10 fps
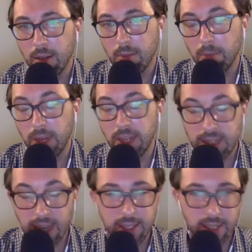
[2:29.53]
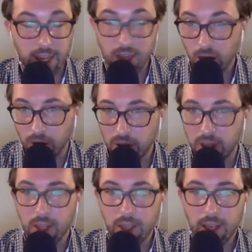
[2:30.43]
But yes, egg
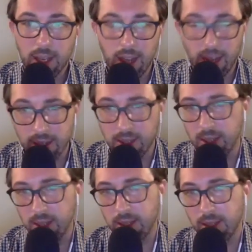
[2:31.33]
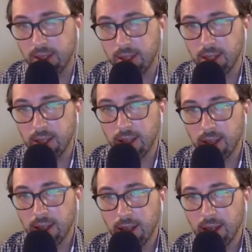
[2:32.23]
yolk enhances
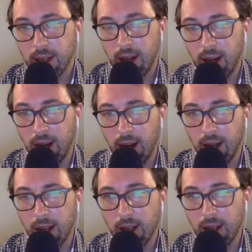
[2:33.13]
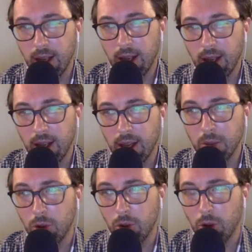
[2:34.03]
uh,
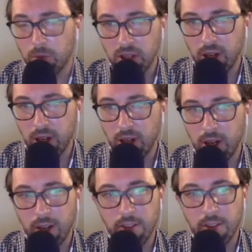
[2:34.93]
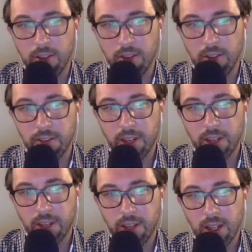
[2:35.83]
absorption of
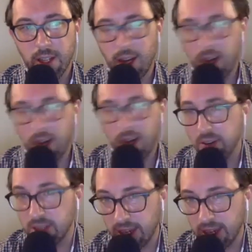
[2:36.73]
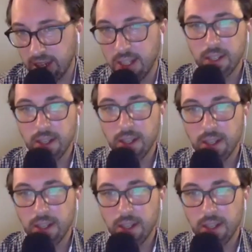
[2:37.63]
iron and zinc.